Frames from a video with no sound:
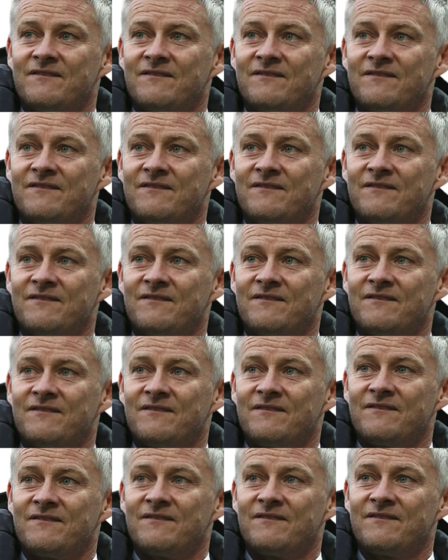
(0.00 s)

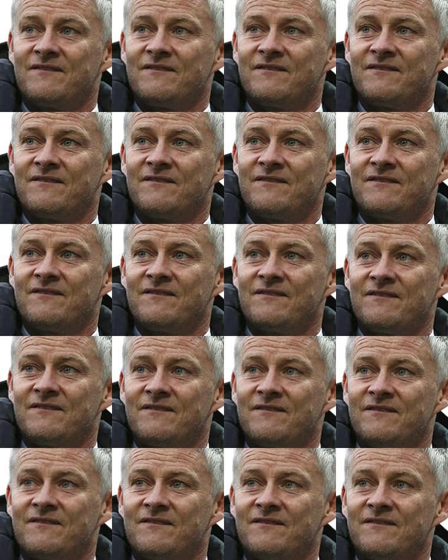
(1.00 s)

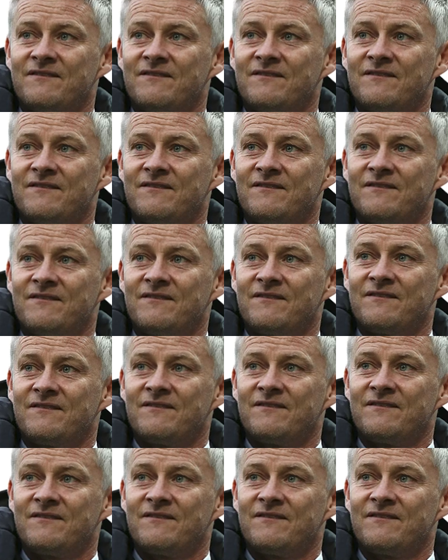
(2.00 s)

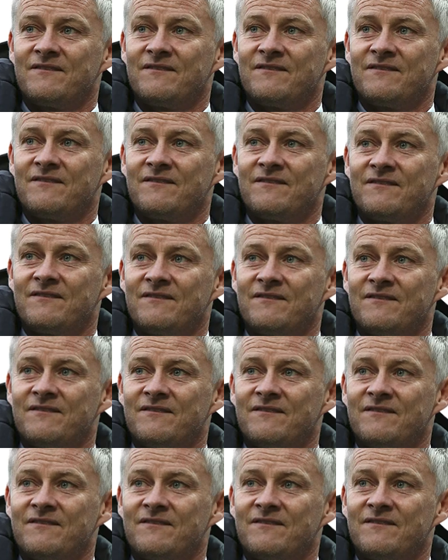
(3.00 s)

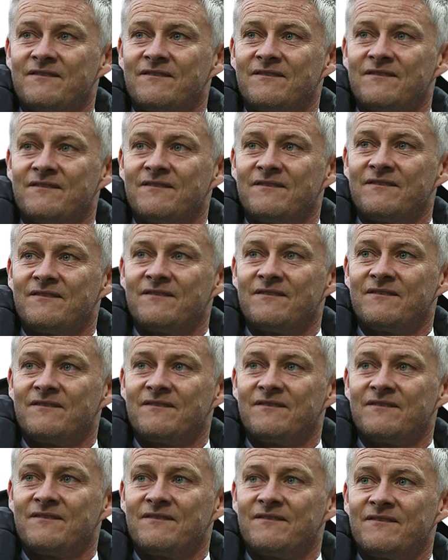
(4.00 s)

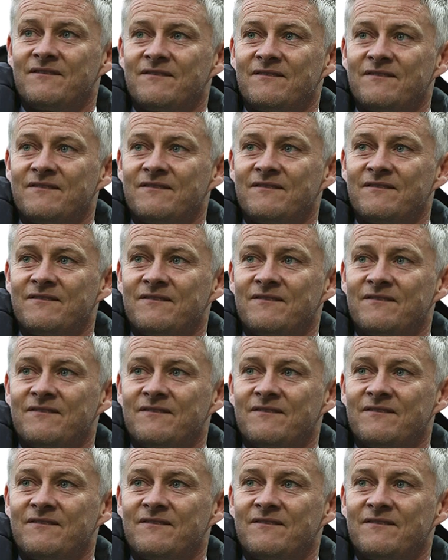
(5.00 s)

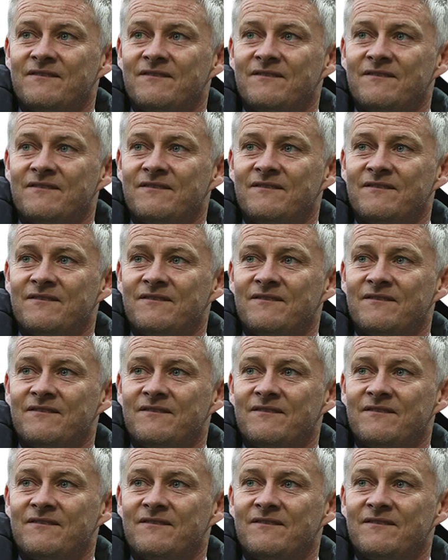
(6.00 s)
(silent)